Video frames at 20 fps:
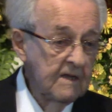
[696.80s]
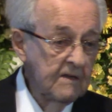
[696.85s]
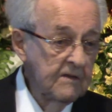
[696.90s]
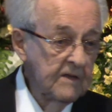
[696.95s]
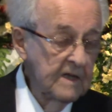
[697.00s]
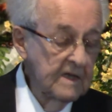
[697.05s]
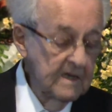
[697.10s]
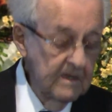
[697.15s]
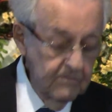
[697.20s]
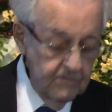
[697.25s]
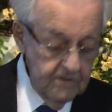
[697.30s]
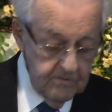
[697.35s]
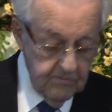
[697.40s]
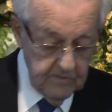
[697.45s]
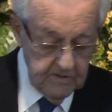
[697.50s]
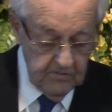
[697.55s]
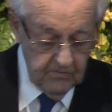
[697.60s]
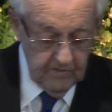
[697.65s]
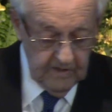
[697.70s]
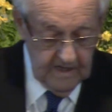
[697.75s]
They
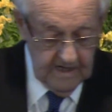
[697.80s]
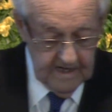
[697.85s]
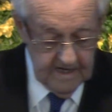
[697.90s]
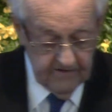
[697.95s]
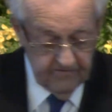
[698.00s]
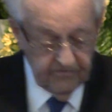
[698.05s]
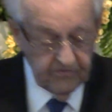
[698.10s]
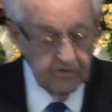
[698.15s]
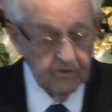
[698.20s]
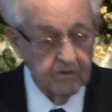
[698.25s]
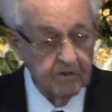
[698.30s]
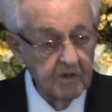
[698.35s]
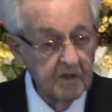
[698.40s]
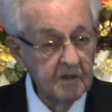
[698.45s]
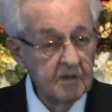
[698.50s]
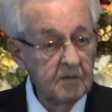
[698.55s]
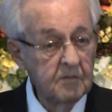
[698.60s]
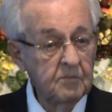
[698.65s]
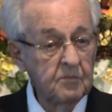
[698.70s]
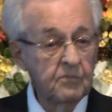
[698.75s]
would like for you to
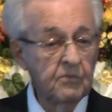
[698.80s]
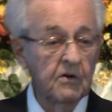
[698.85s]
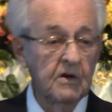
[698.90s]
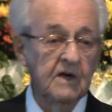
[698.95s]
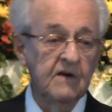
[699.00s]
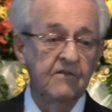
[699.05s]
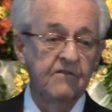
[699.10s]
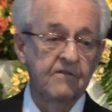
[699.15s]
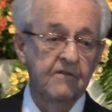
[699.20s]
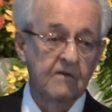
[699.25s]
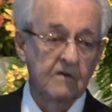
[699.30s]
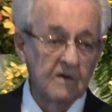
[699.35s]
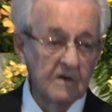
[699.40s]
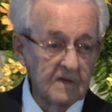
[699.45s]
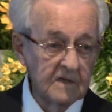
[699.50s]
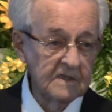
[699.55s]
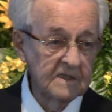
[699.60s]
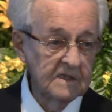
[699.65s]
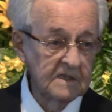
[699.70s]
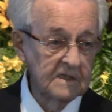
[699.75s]
pray for
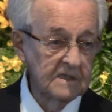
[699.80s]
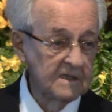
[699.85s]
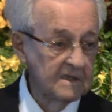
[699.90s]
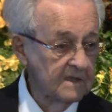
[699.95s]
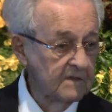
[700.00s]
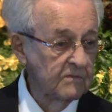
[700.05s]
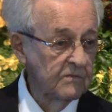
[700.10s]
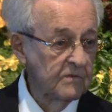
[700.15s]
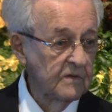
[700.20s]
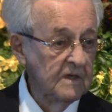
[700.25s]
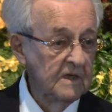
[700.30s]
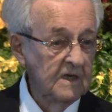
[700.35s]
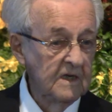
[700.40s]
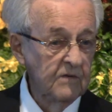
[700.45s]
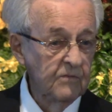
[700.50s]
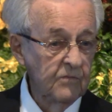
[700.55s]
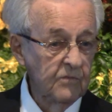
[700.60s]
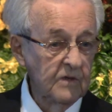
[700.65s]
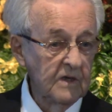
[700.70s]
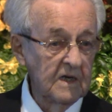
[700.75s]
us.
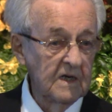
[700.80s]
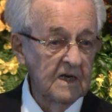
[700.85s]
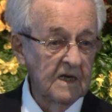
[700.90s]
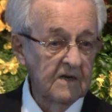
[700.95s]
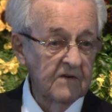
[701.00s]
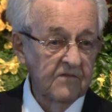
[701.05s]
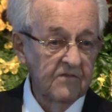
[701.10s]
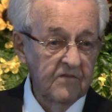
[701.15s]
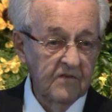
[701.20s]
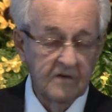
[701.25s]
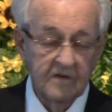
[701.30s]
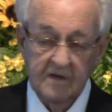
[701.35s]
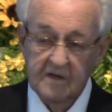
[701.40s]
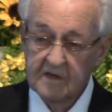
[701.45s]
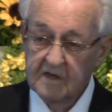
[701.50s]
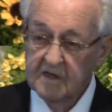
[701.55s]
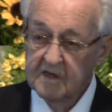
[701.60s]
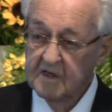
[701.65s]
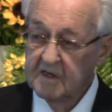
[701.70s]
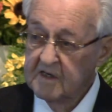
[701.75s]
We'd like for
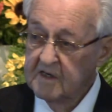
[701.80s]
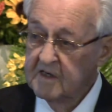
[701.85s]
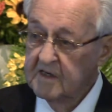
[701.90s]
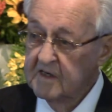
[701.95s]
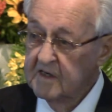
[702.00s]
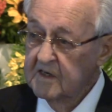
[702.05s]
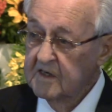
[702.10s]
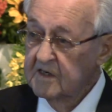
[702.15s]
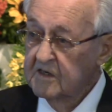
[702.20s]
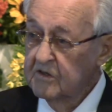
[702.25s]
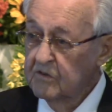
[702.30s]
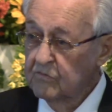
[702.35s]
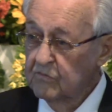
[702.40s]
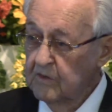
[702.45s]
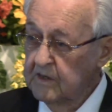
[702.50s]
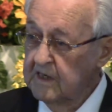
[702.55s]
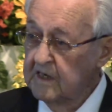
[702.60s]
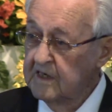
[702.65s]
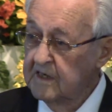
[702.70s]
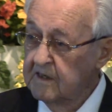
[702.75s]
to
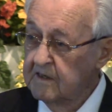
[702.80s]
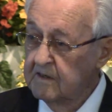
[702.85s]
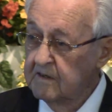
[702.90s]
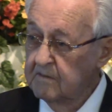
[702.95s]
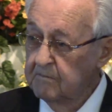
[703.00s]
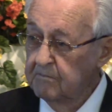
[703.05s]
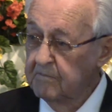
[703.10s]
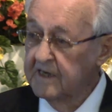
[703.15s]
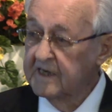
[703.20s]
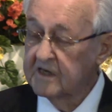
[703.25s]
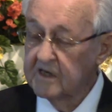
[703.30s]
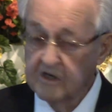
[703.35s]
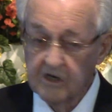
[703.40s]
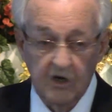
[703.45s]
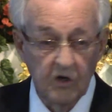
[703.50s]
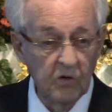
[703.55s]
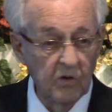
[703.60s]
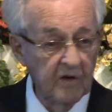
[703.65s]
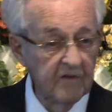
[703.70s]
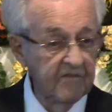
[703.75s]
really make a
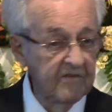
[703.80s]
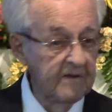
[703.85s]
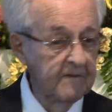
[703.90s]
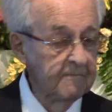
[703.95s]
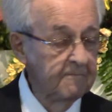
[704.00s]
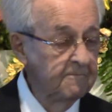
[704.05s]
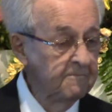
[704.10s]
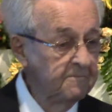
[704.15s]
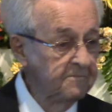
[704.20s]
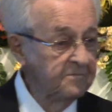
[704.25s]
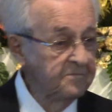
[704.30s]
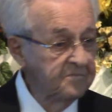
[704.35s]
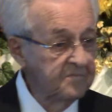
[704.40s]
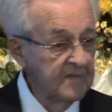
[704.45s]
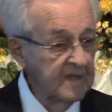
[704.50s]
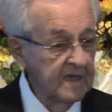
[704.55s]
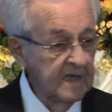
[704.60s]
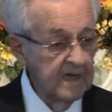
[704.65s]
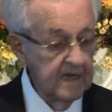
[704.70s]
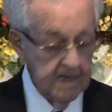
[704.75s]
go of it.
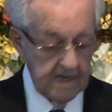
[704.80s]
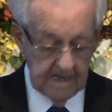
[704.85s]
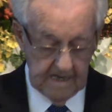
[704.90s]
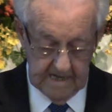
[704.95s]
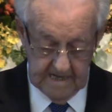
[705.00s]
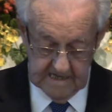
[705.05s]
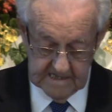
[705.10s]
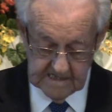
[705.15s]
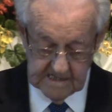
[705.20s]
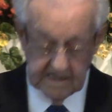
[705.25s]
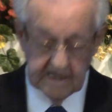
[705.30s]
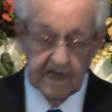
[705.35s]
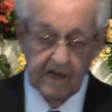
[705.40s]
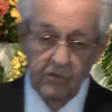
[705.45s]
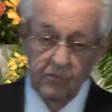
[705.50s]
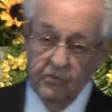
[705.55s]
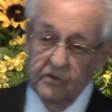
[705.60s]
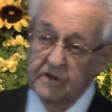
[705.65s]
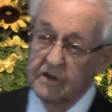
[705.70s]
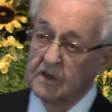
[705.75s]
I said, "I
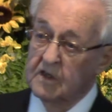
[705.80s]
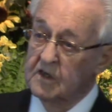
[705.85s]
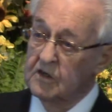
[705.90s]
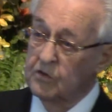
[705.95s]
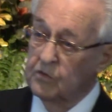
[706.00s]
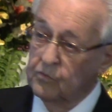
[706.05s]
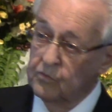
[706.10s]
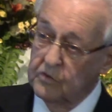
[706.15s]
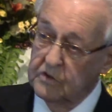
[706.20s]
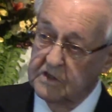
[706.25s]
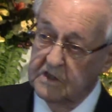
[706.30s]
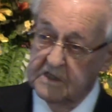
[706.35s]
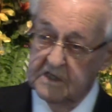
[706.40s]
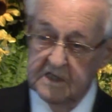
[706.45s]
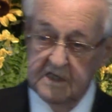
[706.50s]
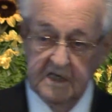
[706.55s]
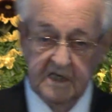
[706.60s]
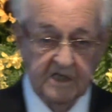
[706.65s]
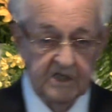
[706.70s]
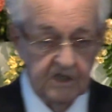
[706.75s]
will, on one
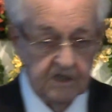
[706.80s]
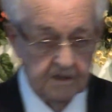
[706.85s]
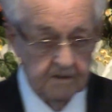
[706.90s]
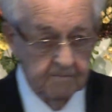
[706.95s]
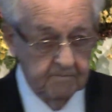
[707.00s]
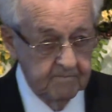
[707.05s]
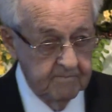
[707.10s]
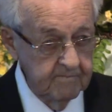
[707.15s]
condition.